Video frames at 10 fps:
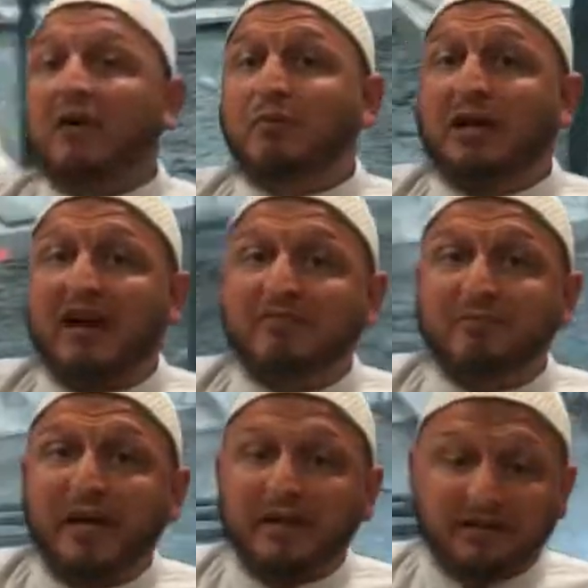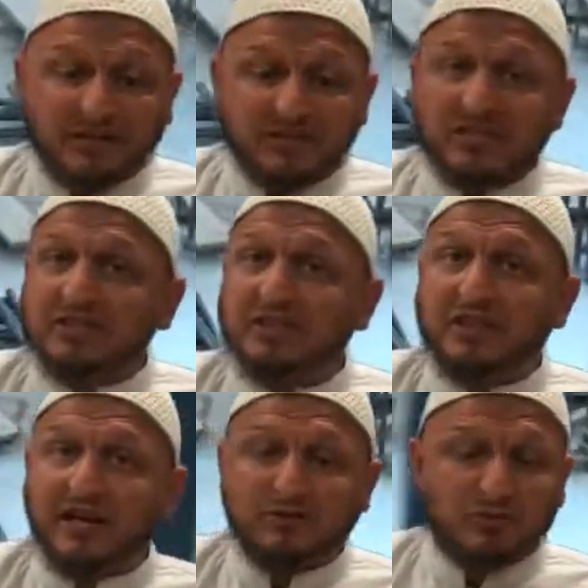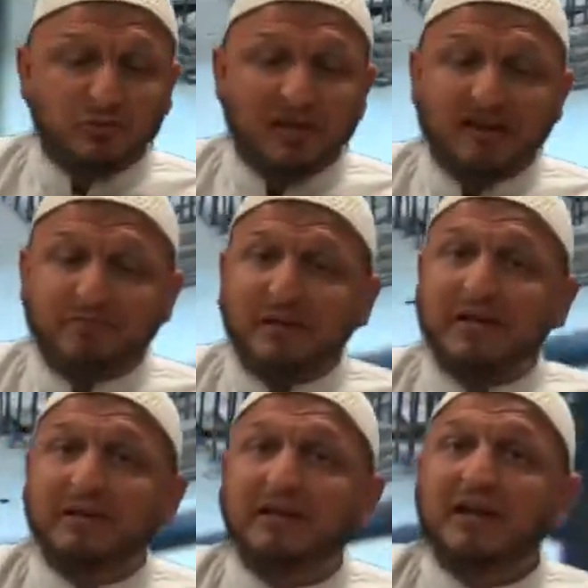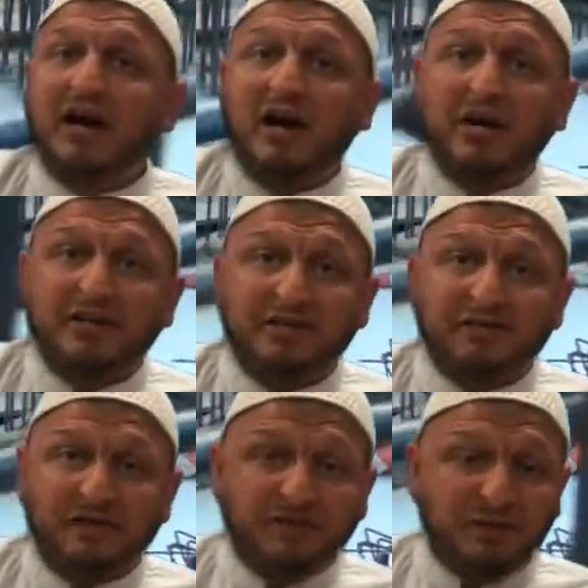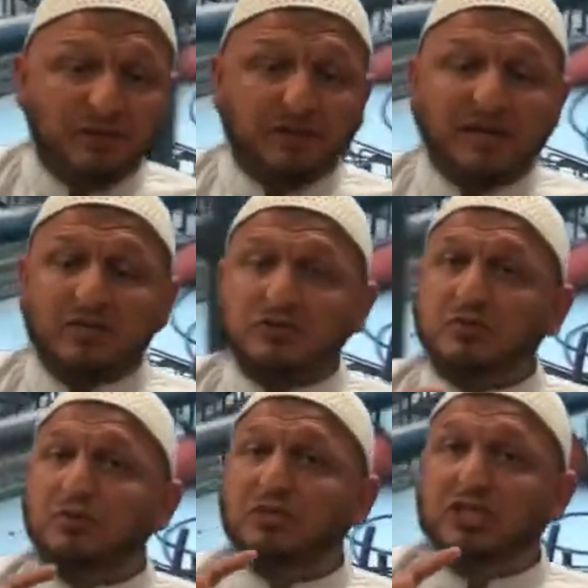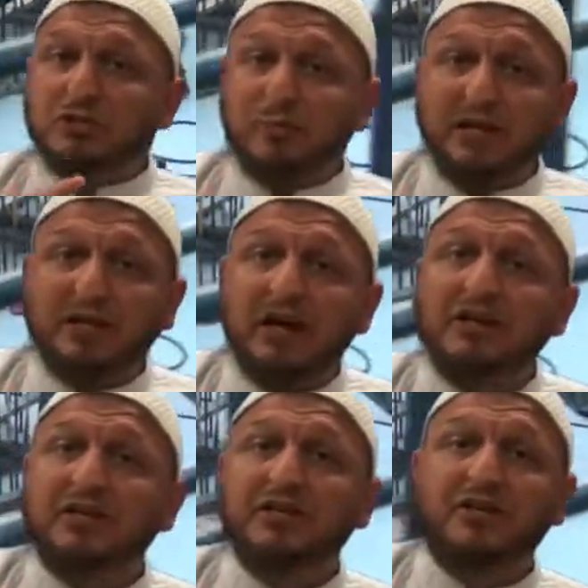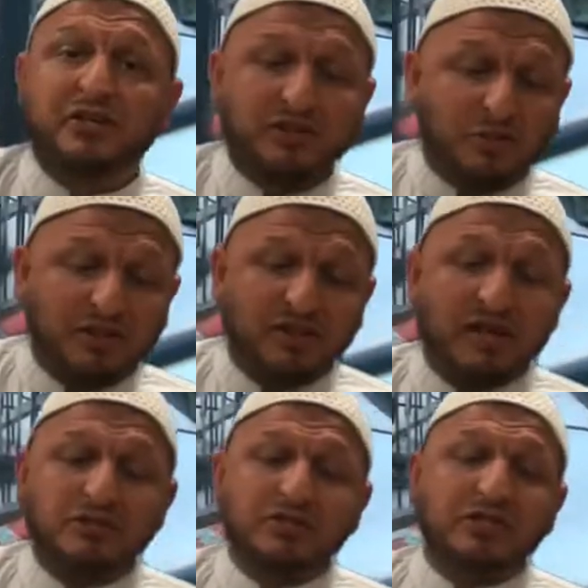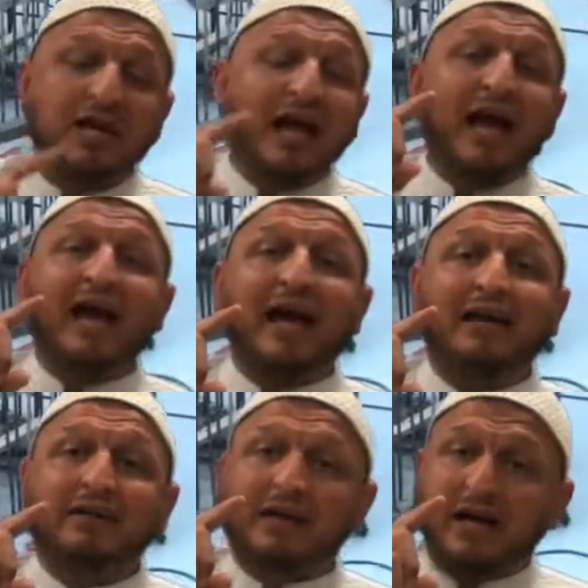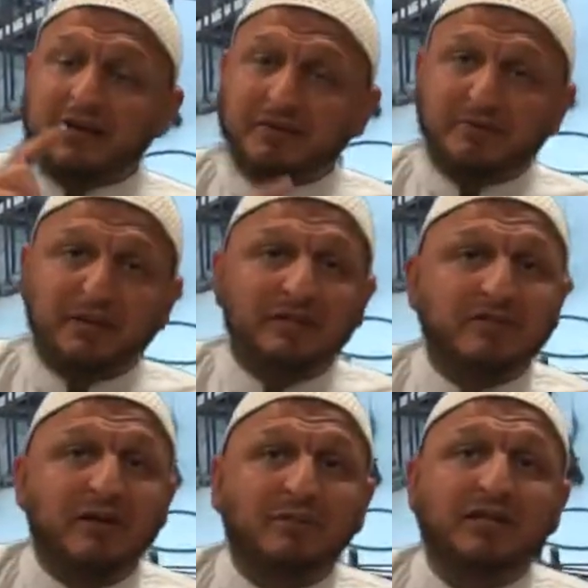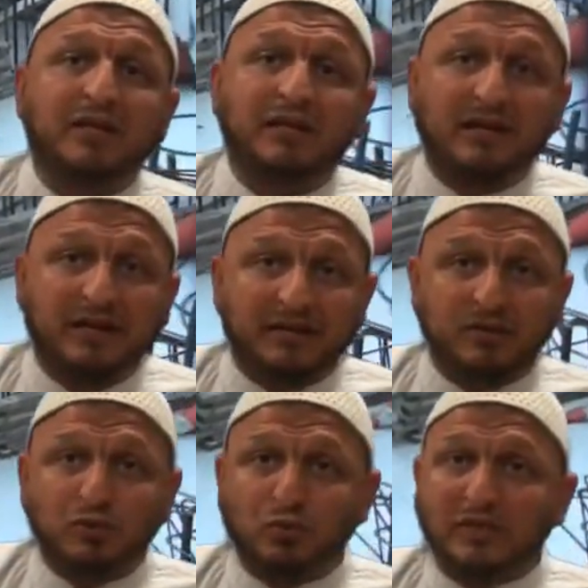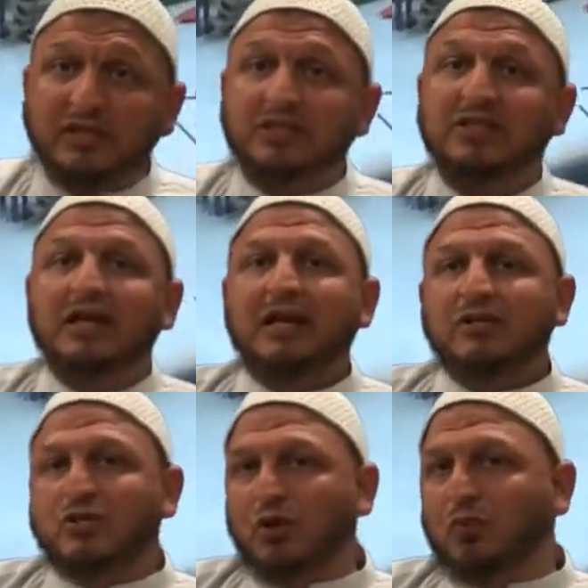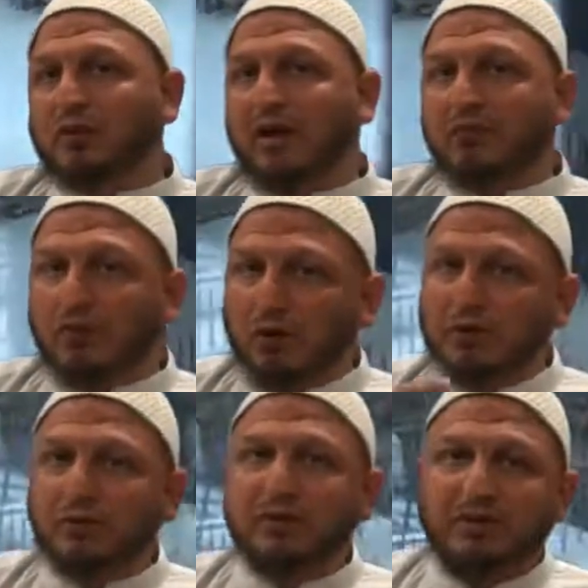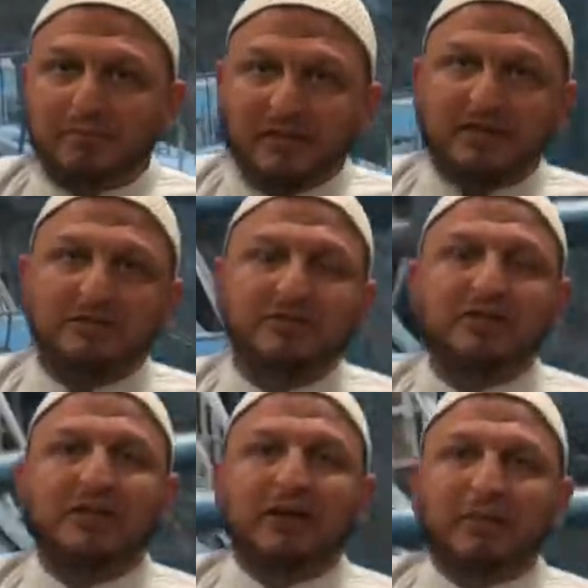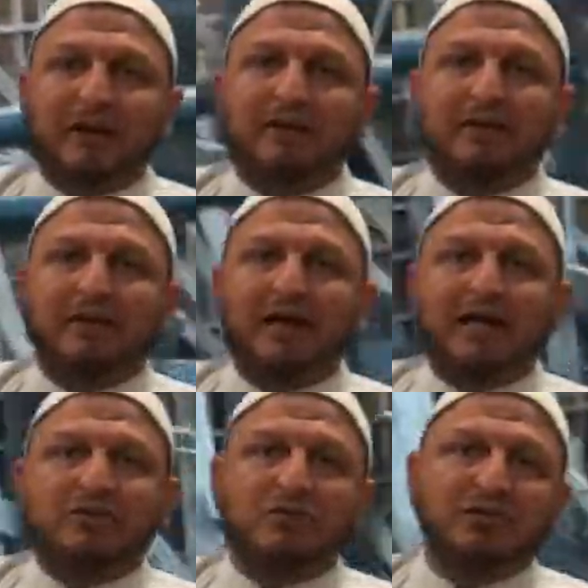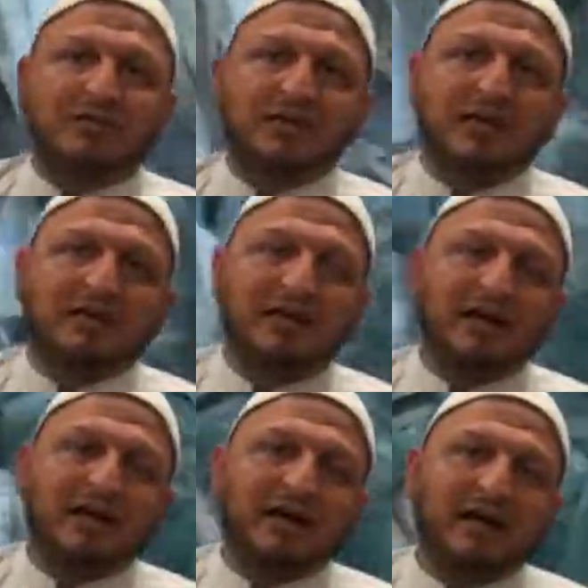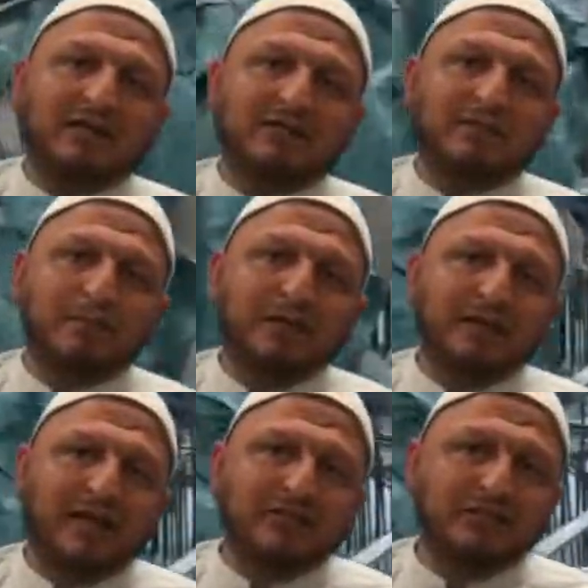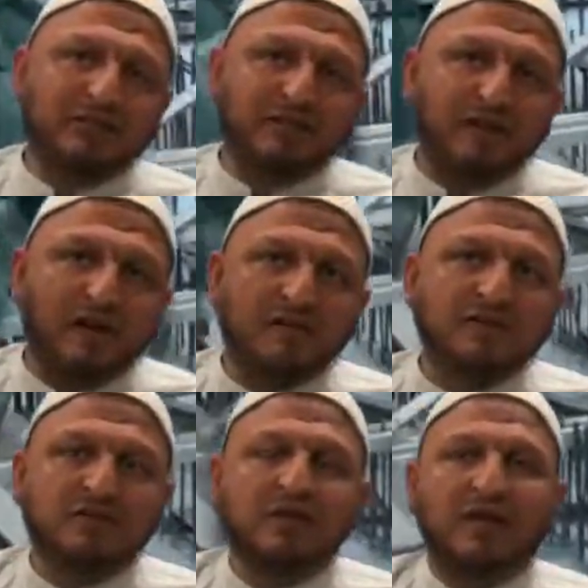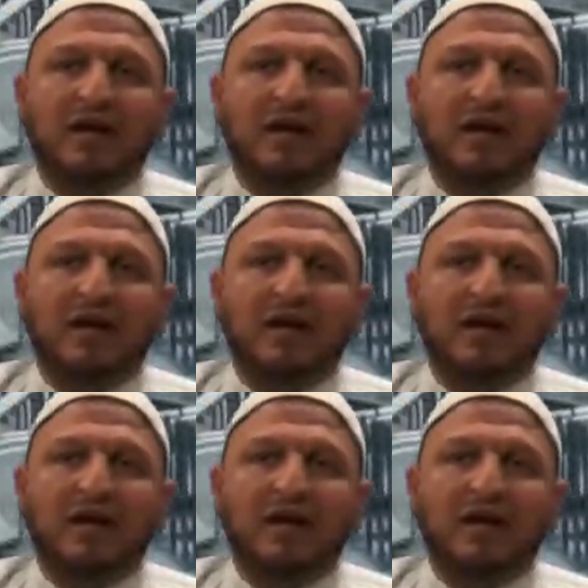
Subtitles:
We have paid 60,000. We have paid 151,000. We just paid 131,000. And another bill is coming in another 2 weeks. So we are rolling with the bills, but as soon as as the plea actually falls,